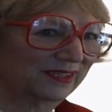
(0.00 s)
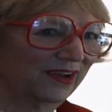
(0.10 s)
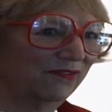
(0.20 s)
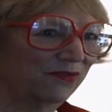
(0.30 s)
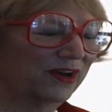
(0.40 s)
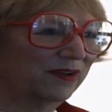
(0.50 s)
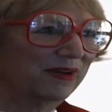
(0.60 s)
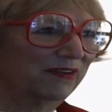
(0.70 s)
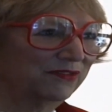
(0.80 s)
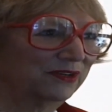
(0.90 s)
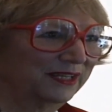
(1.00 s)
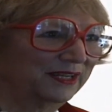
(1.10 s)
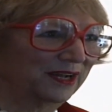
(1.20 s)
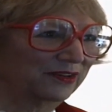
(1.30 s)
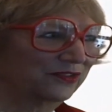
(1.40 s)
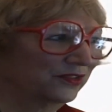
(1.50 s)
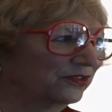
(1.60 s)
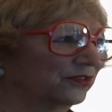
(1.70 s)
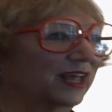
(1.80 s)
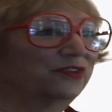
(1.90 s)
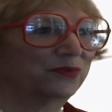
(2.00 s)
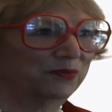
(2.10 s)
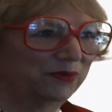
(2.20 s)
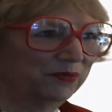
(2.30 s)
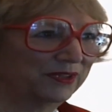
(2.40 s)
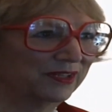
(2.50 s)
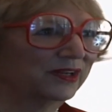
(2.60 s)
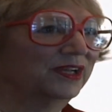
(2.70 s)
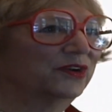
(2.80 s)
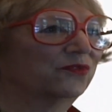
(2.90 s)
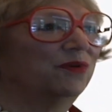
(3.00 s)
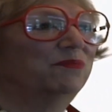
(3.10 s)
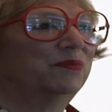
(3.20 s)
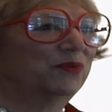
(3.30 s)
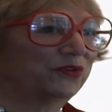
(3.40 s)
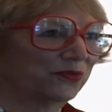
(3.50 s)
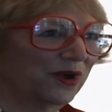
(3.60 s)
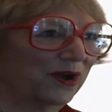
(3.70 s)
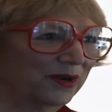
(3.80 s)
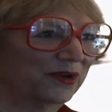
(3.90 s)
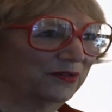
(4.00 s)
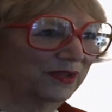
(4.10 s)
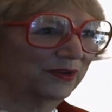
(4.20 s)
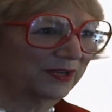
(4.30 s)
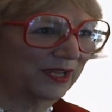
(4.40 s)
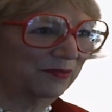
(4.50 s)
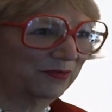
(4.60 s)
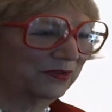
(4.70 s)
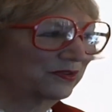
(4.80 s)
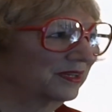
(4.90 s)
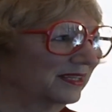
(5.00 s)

of what am I fully cognizant. So that's when we put the Remembrance Rock on their campus.